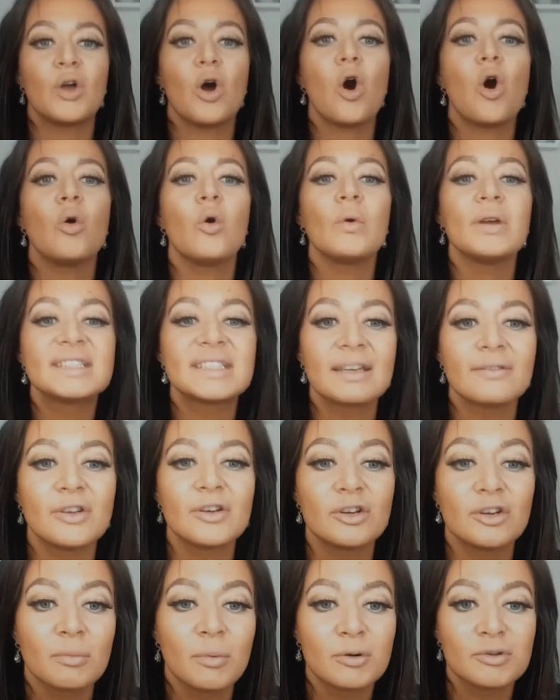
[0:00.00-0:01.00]
always giving
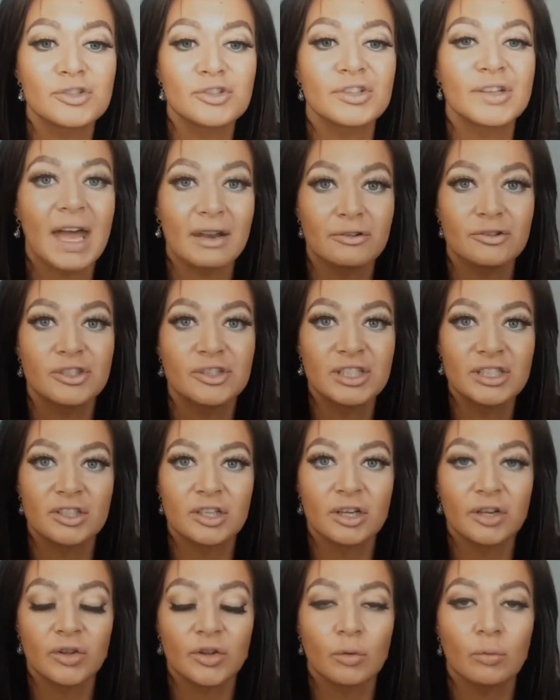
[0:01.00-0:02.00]
your emotional energy to
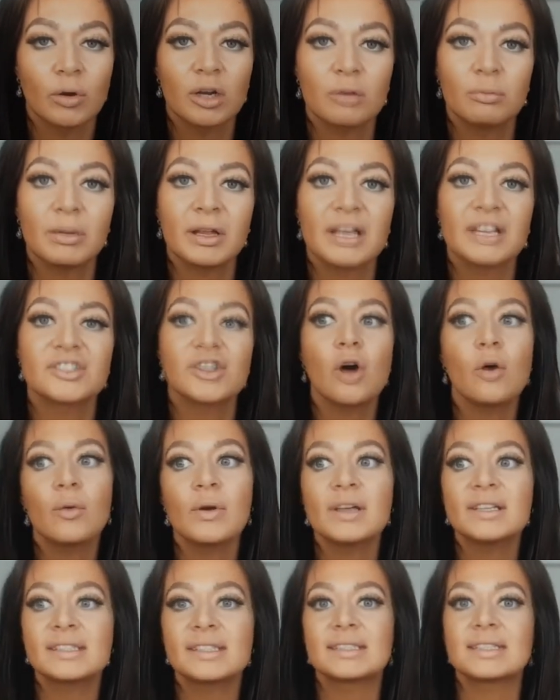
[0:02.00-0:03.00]
her in the workplace,
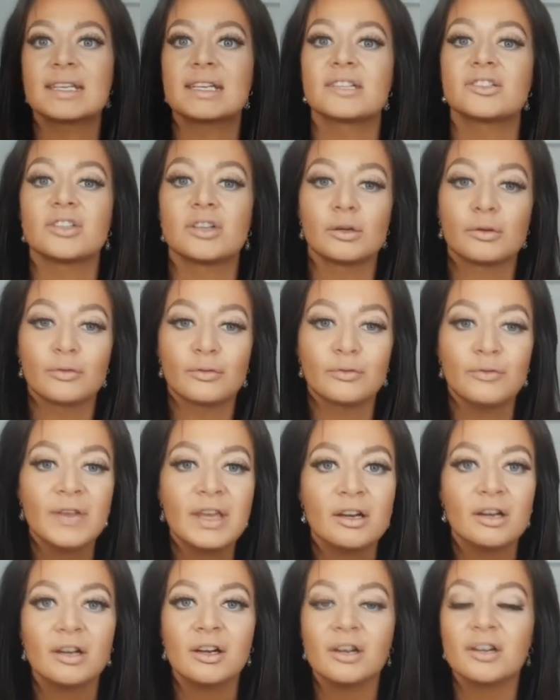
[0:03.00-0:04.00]
always listening to her
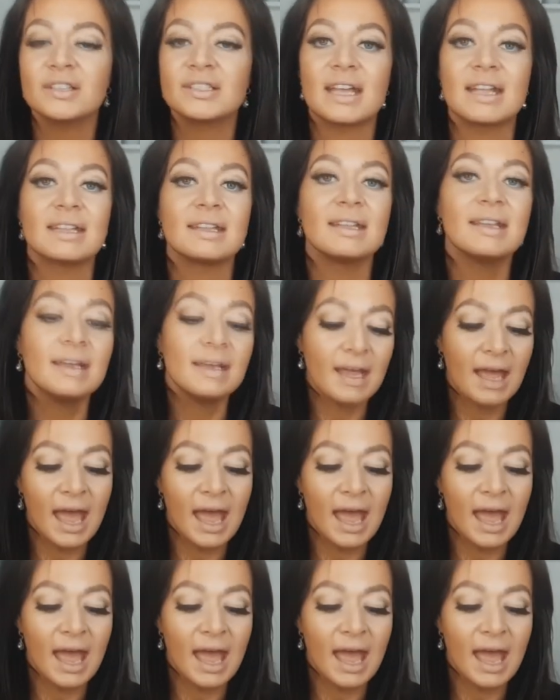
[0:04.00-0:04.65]
fears and